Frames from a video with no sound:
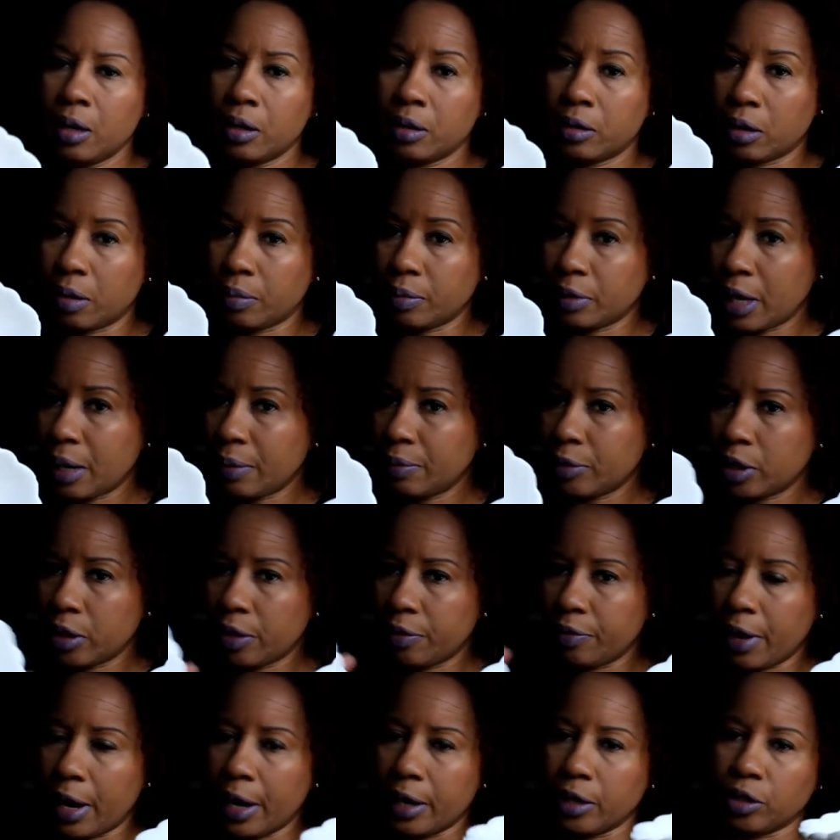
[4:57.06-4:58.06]
sometimes
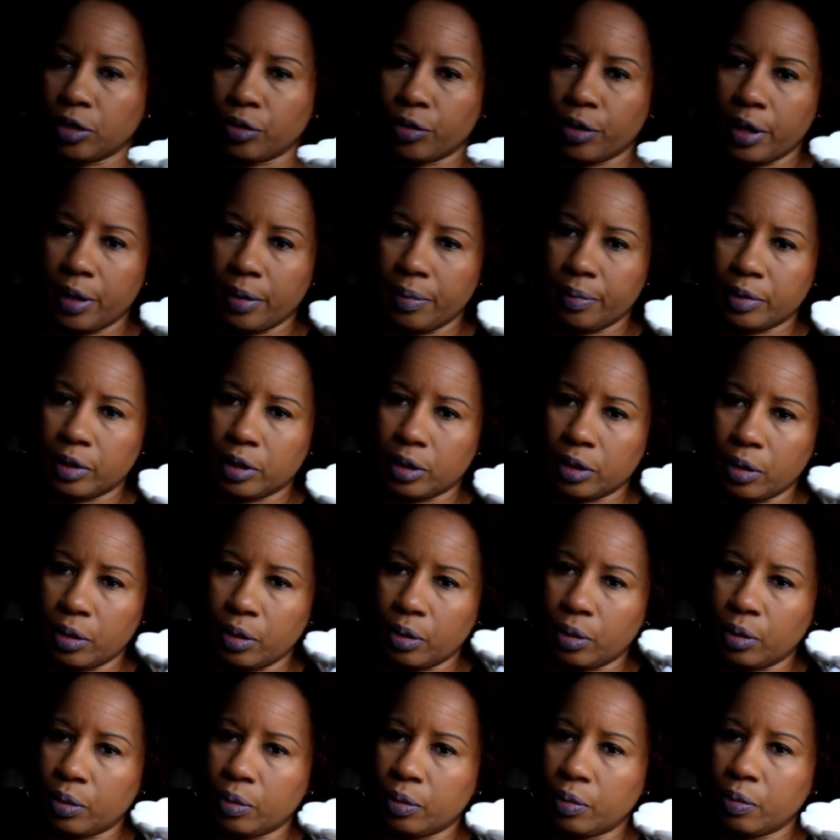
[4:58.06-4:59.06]
love ice cream
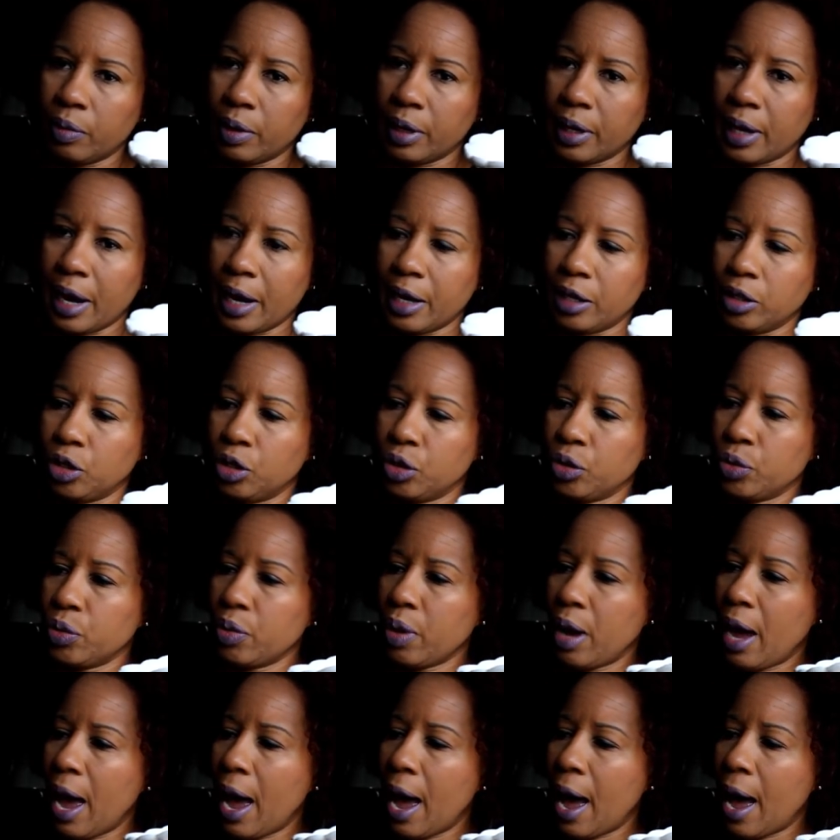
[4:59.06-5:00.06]
so when i
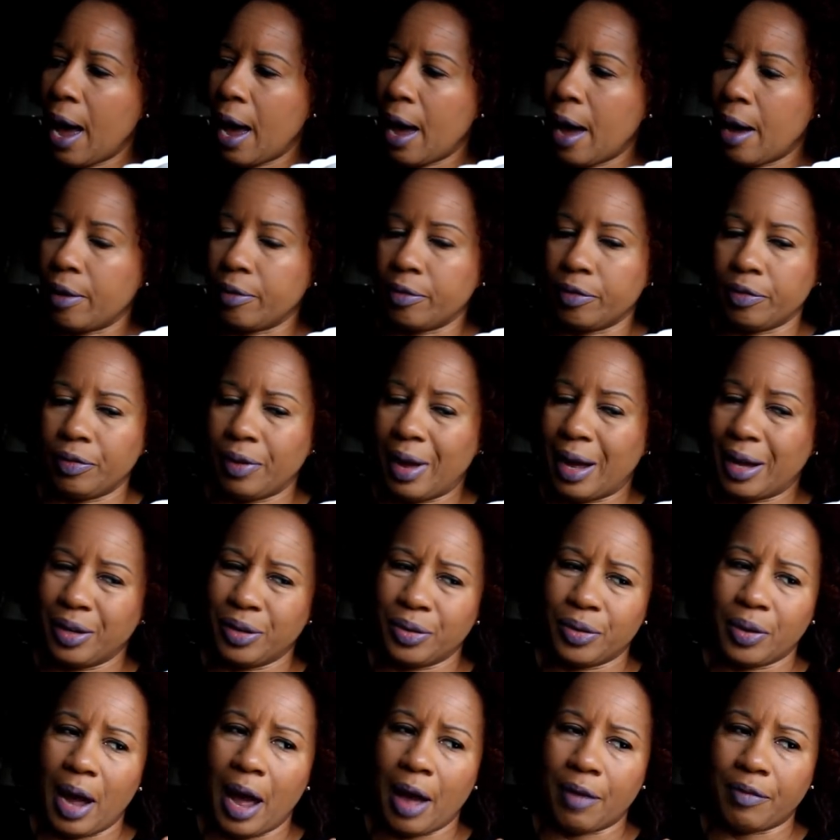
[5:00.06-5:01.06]
do have i
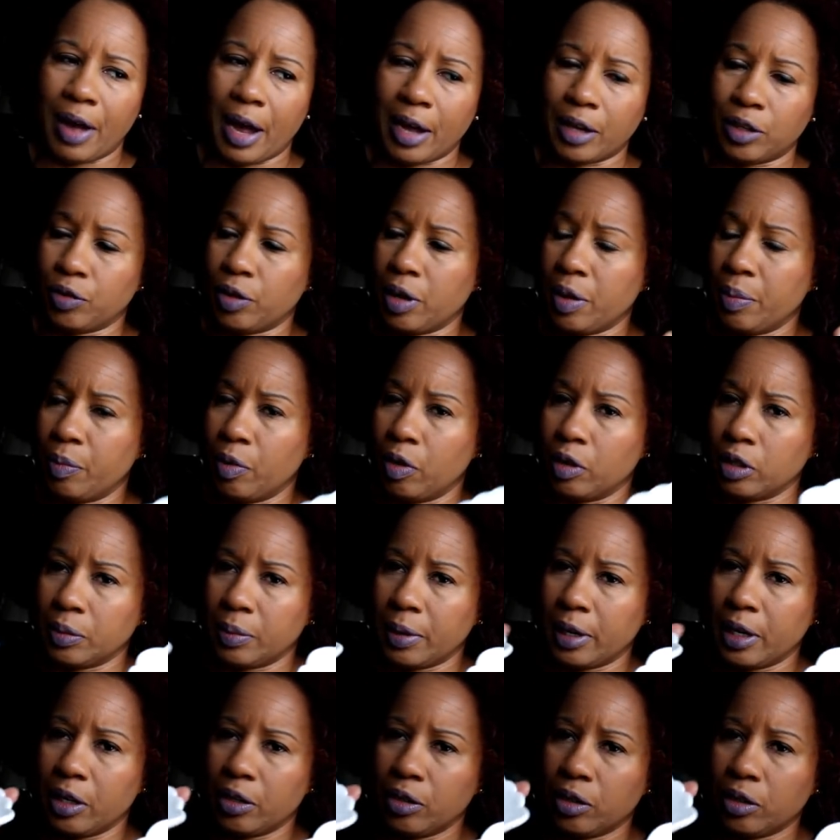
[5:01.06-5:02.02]
do have ice cream bowls but i